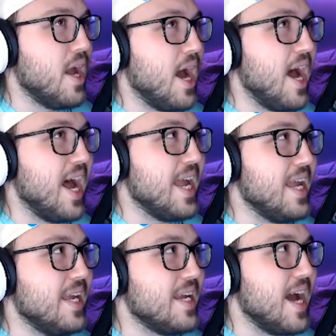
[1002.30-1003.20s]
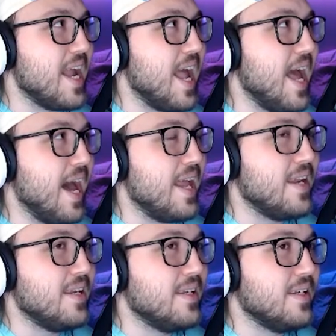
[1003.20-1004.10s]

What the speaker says: I had